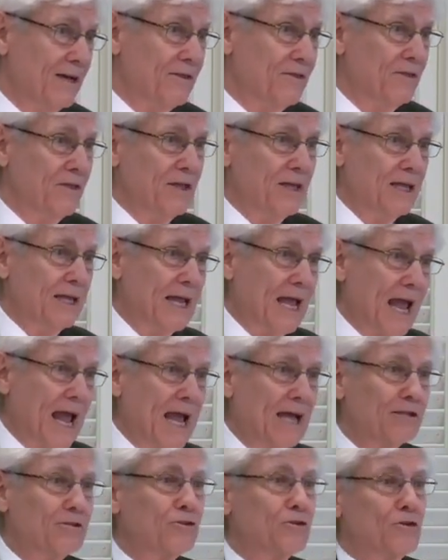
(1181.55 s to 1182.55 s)
the
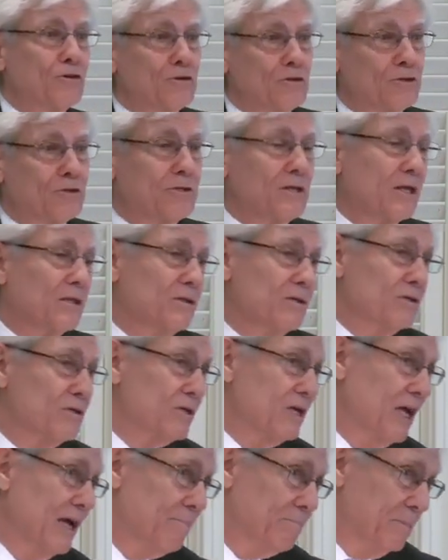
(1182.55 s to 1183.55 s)
answers that the
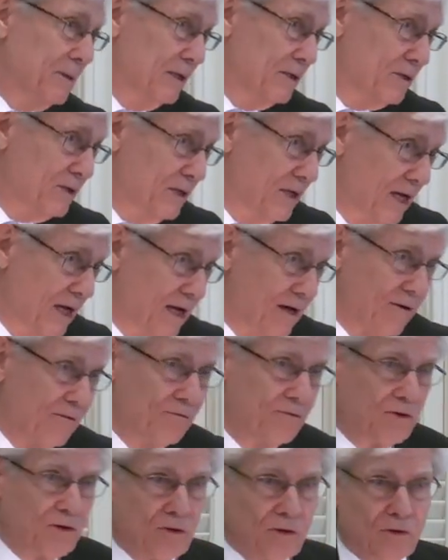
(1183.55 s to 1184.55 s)
skeptics
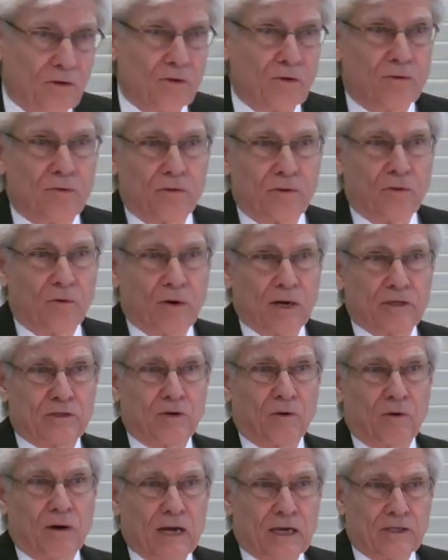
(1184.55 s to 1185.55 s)
give to the
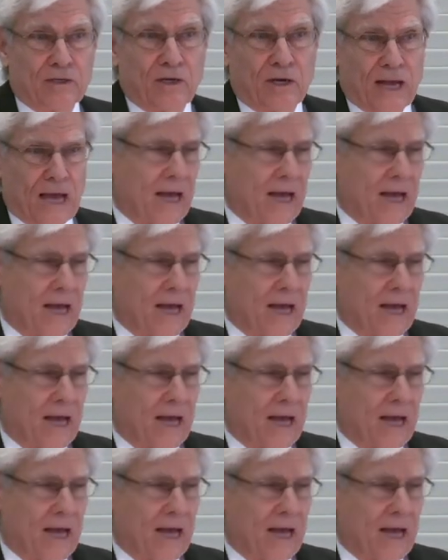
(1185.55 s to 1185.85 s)
resurrection.